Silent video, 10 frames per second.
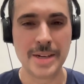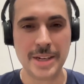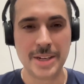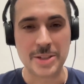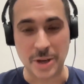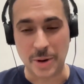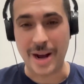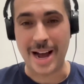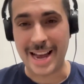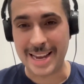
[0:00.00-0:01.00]
So
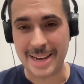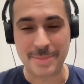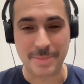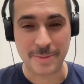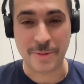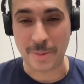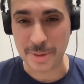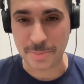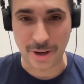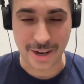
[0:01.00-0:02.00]
I am from
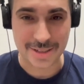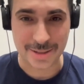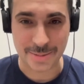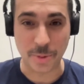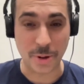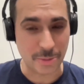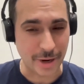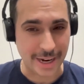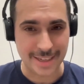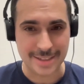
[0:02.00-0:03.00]
the Bronx, born and
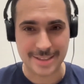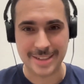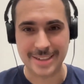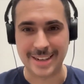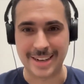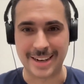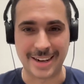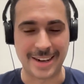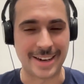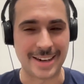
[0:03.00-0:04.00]
raised.
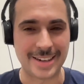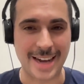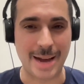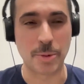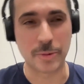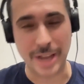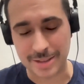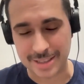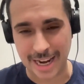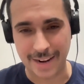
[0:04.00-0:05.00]
I moved
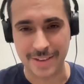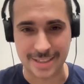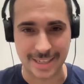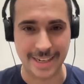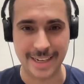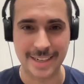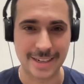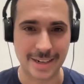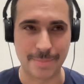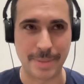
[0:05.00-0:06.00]
outside of the city
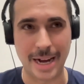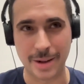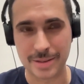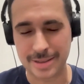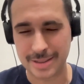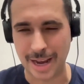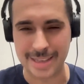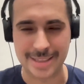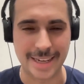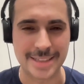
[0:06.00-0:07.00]
about,
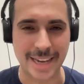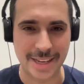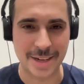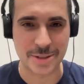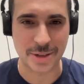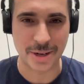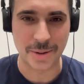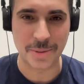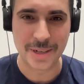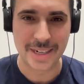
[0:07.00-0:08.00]
I'd say, 10 years
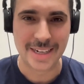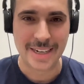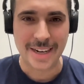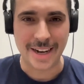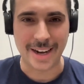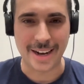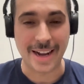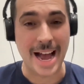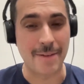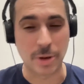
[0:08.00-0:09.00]
ago. I
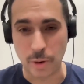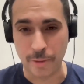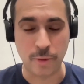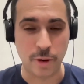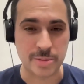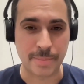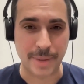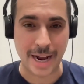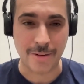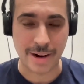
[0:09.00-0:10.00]
have a law enforcement
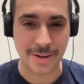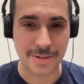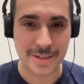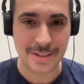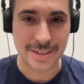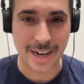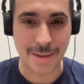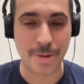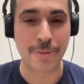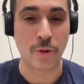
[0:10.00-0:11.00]
background.
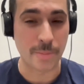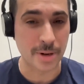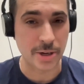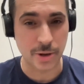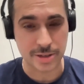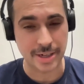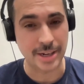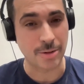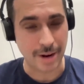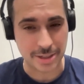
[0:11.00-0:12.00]
I'm a former New York
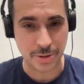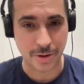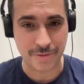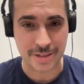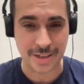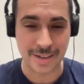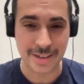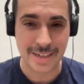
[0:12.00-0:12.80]
City correction officer.